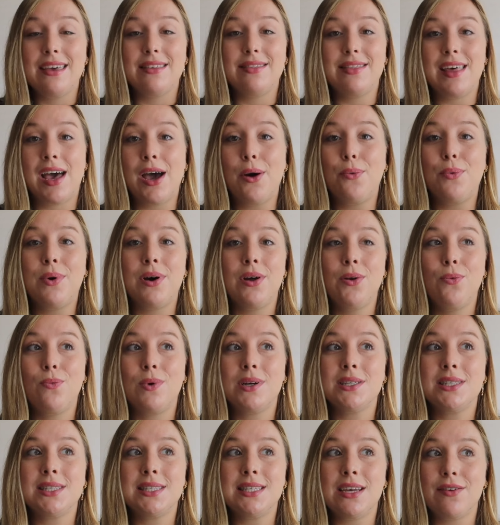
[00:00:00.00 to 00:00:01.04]
That one
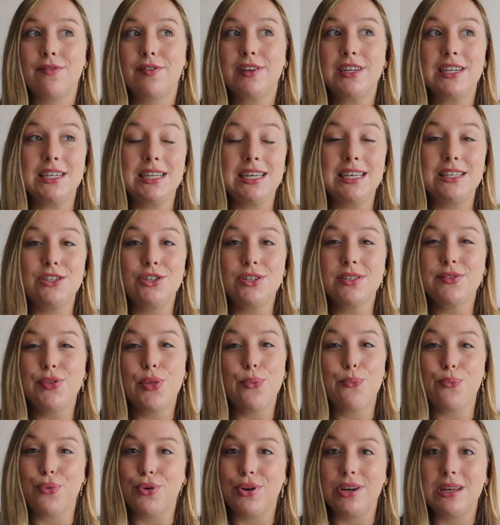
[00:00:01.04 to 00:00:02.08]
was definitely just the
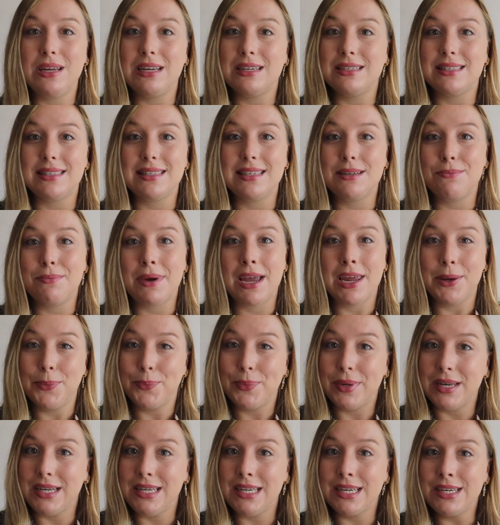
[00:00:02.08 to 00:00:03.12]
prettiest in my
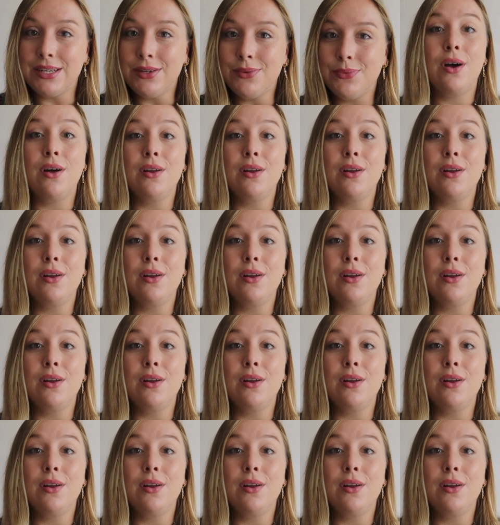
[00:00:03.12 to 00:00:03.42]
opinion.